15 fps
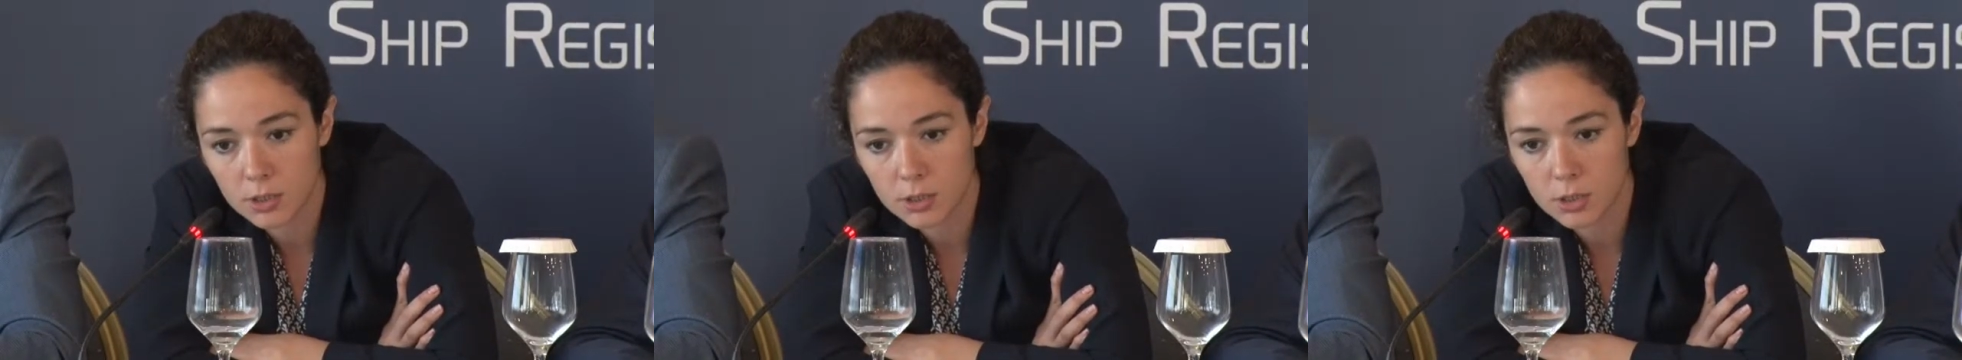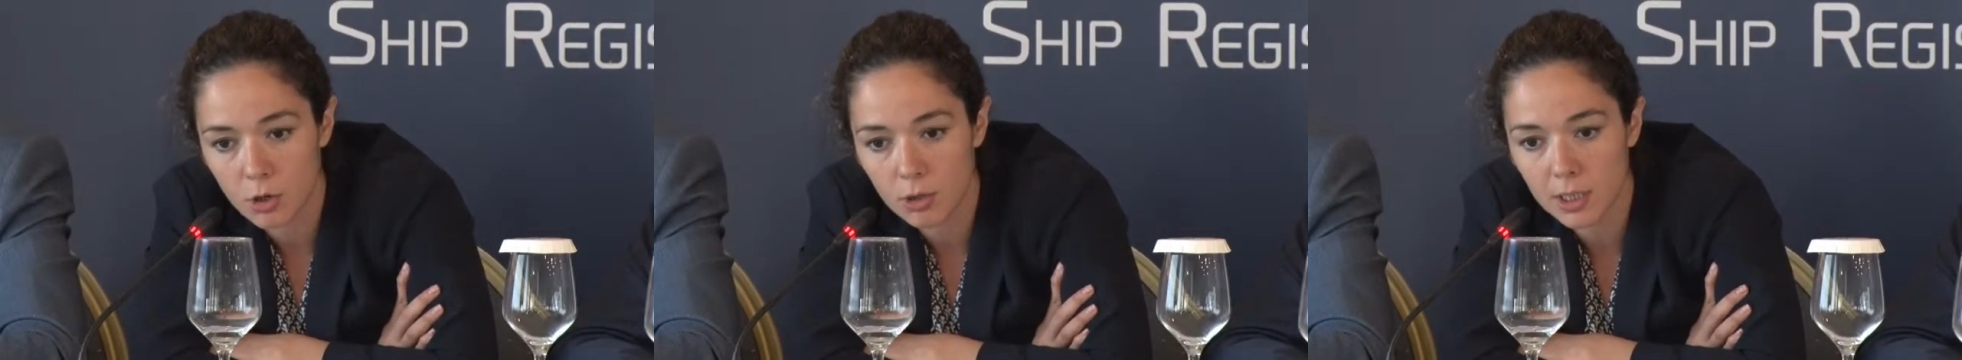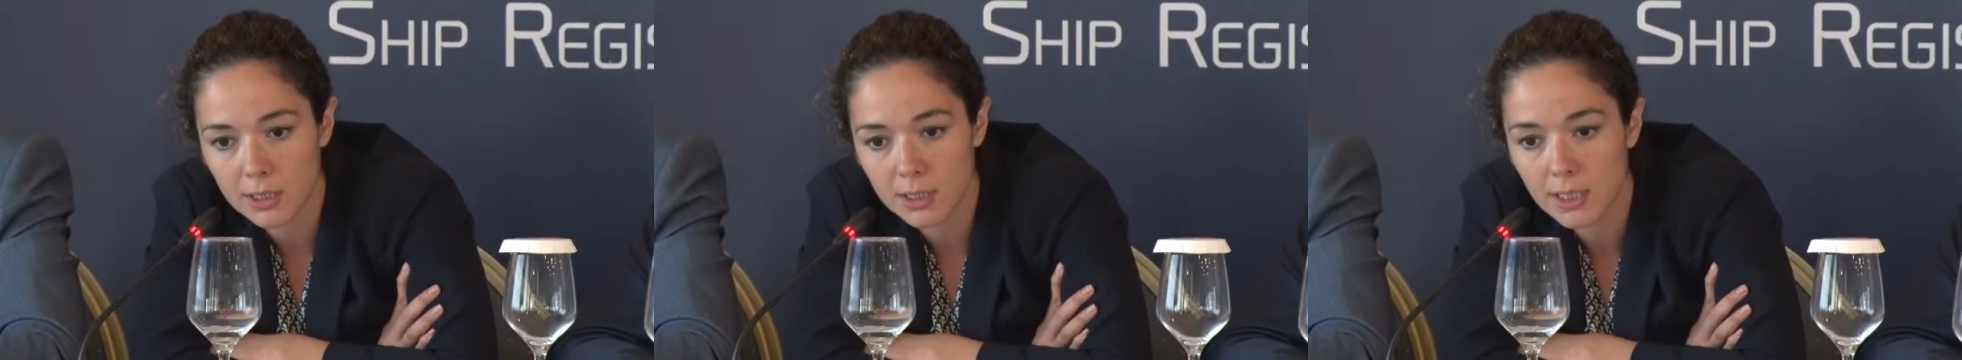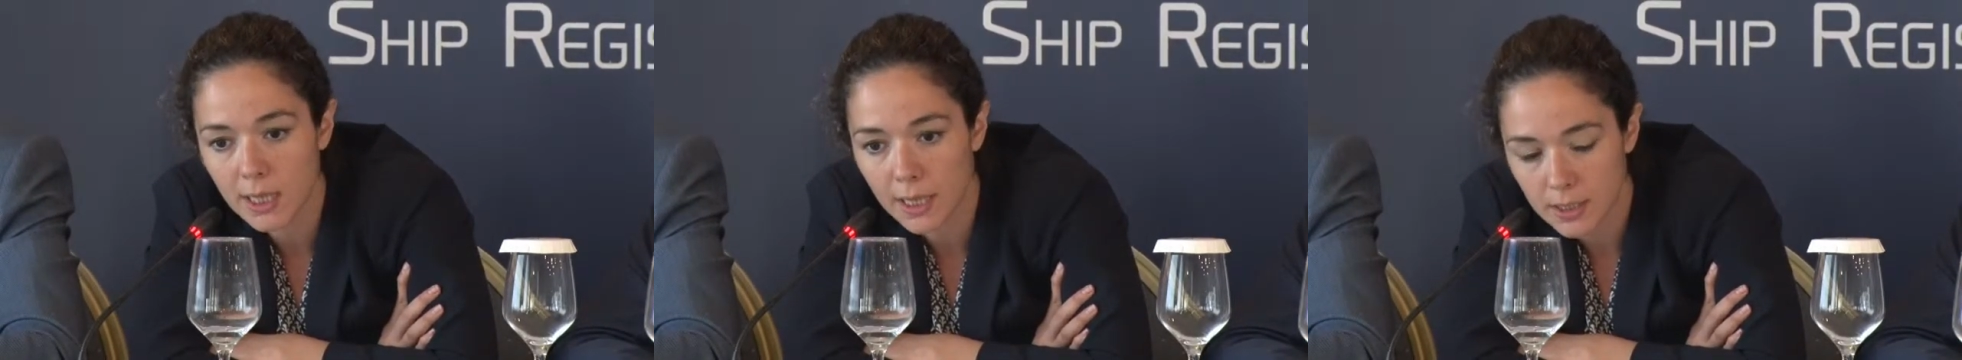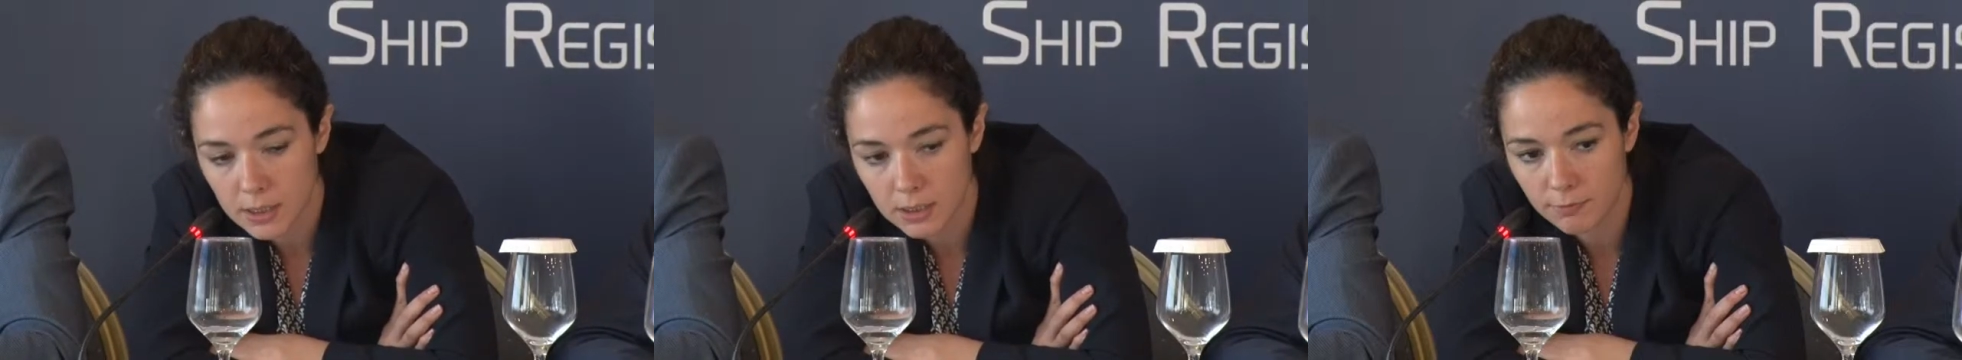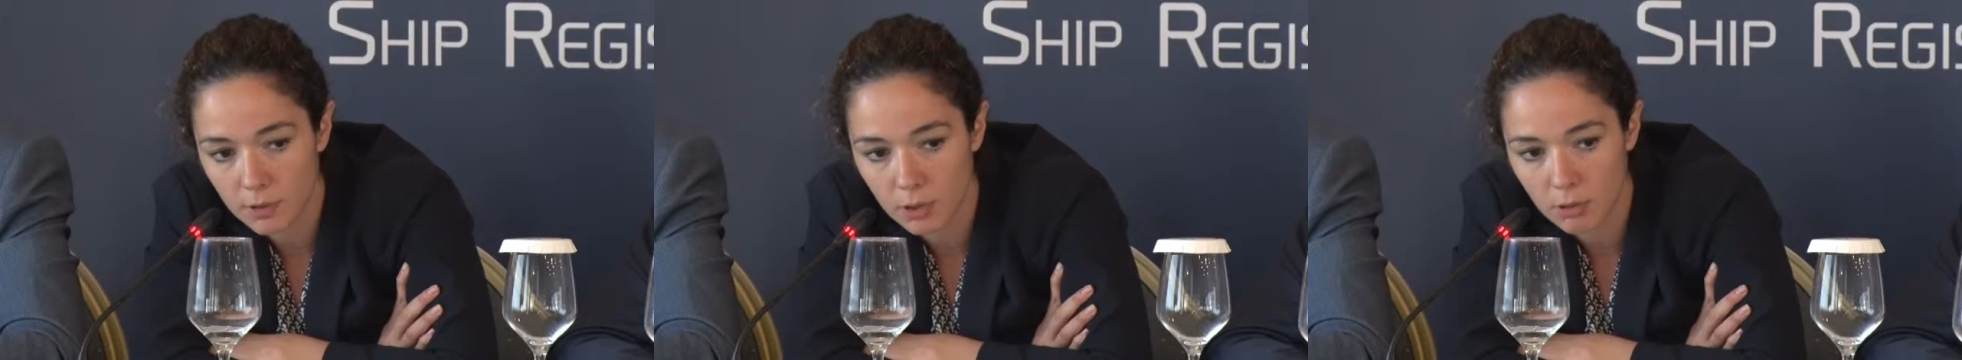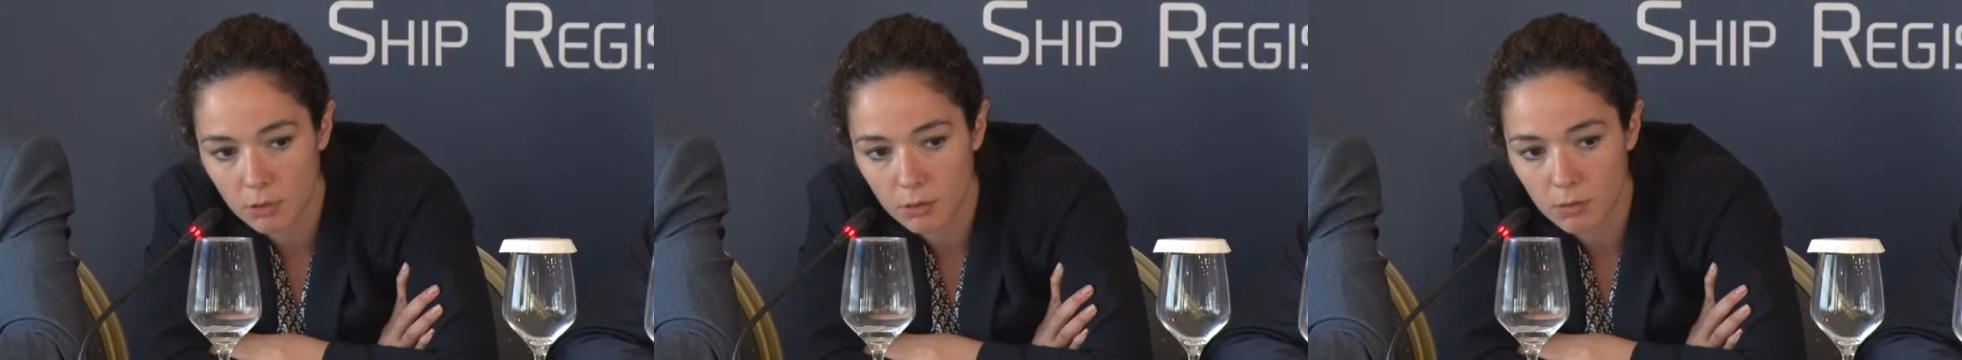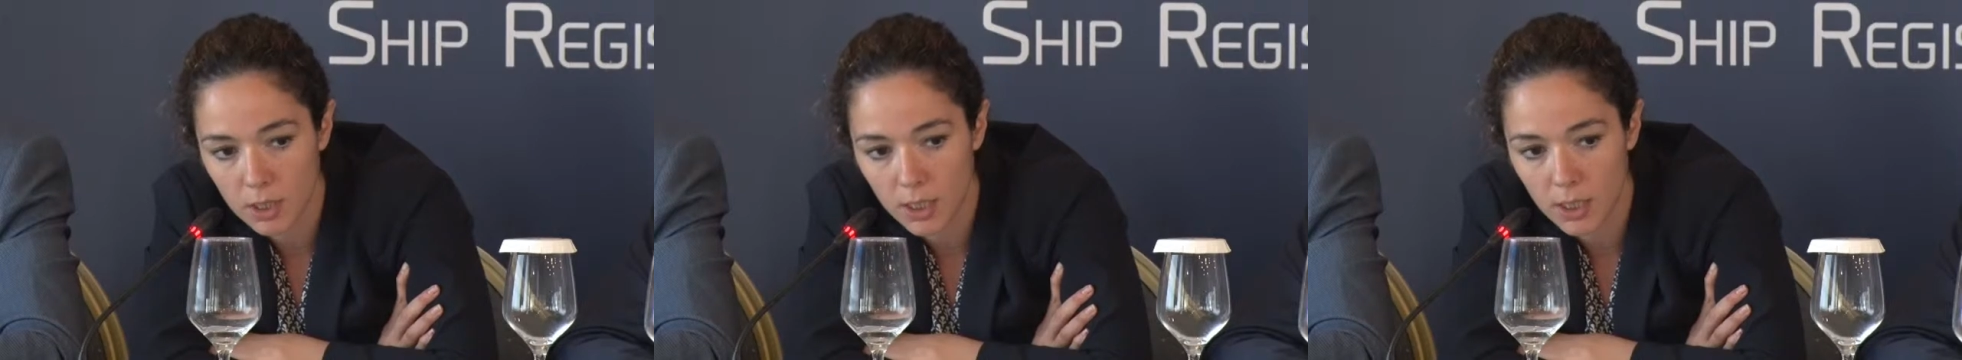solid cash
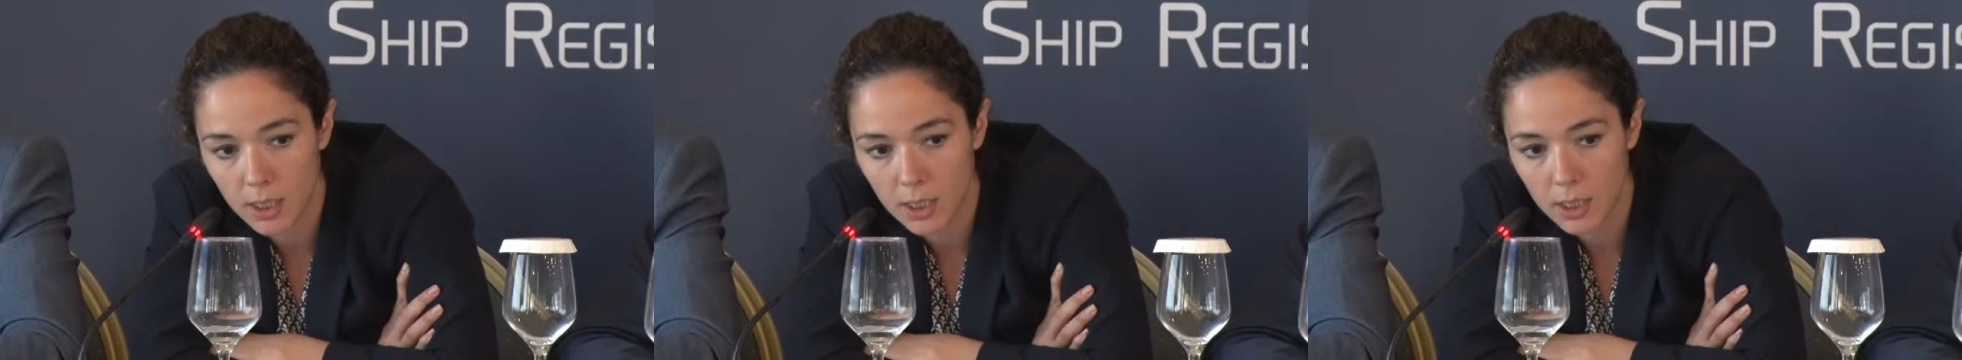flow,